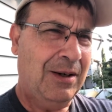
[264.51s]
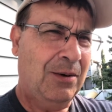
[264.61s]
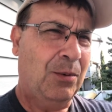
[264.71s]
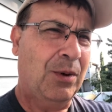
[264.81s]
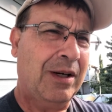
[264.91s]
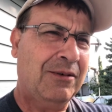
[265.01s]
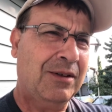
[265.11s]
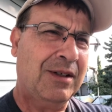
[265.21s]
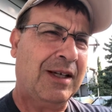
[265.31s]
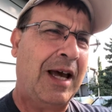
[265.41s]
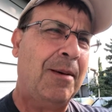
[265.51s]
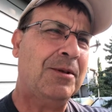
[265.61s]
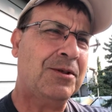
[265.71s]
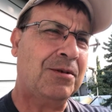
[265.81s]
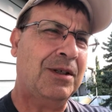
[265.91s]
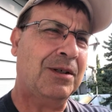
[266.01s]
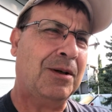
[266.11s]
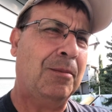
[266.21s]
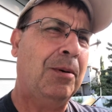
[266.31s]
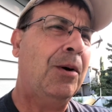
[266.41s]
whatever the chemistry or
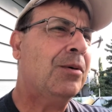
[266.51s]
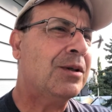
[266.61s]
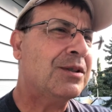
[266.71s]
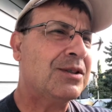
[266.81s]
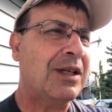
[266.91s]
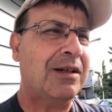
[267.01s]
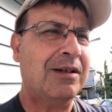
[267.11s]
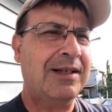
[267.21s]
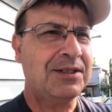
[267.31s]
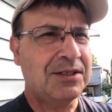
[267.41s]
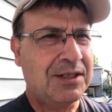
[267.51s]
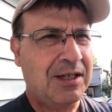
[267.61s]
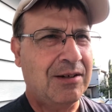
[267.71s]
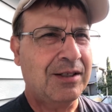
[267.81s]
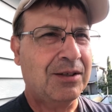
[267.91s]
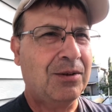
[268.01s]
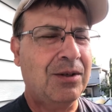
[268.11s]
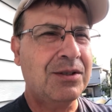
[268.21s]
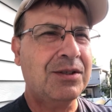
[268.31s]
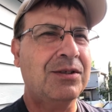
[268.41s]
components that are necessary to
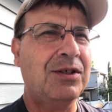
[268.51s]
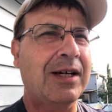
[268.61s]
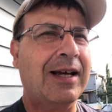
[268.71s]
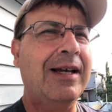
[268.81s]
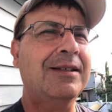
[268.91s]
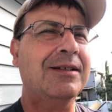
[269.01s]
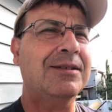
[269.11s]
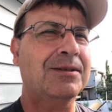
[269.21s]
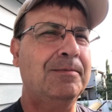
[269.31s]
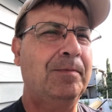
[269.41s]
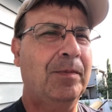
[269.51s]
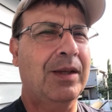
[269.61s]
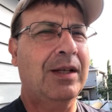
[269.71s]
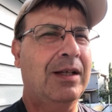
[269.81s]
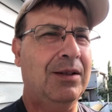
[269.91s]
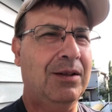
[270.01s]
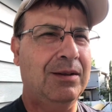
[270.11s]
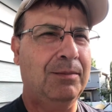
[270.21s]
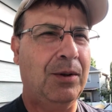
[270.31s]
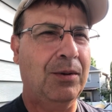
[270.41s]
cause the gigantism
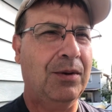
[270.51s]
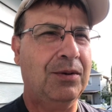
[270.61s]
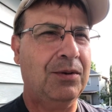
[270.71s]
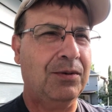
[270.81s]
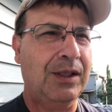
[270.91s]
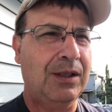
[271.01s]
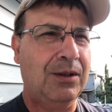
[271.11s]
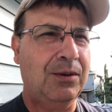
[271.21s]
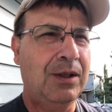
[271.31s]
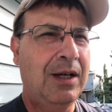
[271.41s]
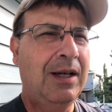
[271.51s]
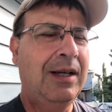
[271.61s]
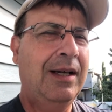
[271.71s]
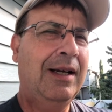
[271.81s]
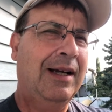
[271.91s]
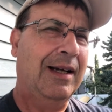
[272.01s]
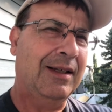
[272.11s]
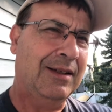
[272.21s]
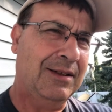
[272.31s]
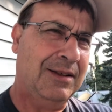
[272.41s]
in both the teredo
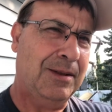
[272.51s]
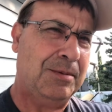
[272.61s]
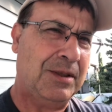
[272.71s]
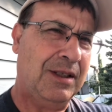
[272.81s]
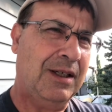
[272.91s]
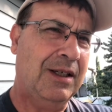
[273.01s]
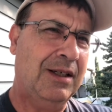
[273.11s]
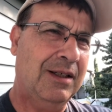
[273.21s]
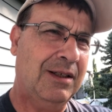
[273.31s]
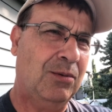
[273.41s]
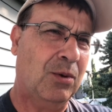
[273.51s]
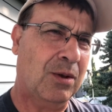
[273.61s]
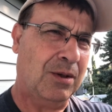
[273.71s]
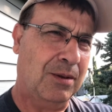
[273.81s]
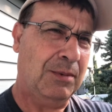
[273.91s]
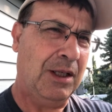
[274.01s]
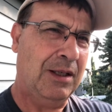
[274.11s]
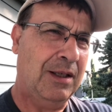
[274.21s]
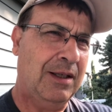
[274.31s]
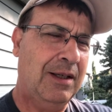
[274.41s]
and the deep sea worm,
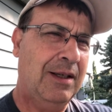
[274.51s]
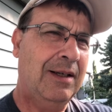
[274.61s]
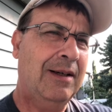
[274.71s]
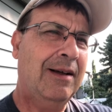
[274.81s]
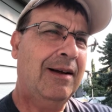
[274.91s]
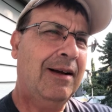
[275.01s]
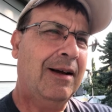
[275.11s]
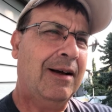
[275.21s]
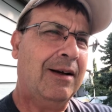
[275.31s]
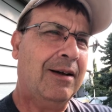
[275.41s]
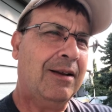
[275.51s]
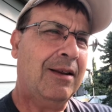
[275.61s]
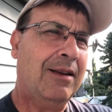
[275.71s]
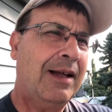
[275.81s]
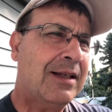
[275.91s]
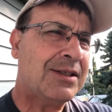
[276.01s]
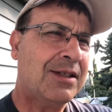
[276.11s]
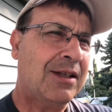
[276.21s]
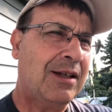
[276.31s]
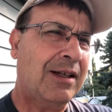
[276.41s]
that's
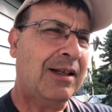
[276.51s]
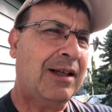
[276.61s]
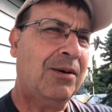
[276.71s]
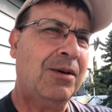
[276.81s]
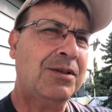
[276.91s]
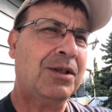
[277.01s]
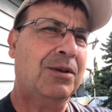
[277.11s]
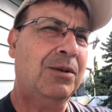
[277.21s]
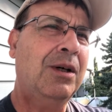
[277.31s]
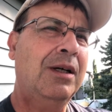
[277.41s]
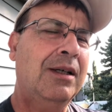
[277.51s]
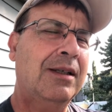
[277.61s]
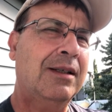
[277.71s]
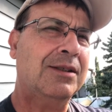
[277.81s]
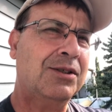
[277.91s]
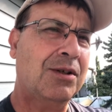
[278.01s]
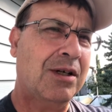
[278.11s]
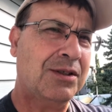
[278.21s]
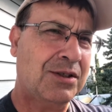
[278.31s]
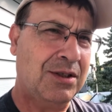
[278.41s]
the thing that also
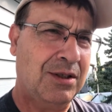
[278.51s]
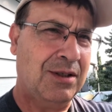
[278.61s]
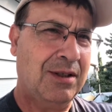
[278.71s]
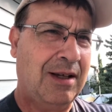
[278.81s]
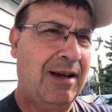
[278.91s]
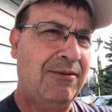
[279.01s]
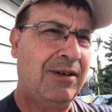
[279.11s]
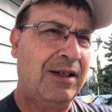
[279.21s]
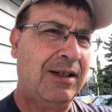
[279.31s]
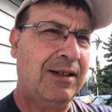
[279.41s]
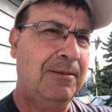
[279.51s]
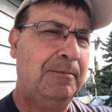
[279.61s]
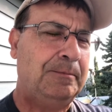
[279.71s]
starts to have a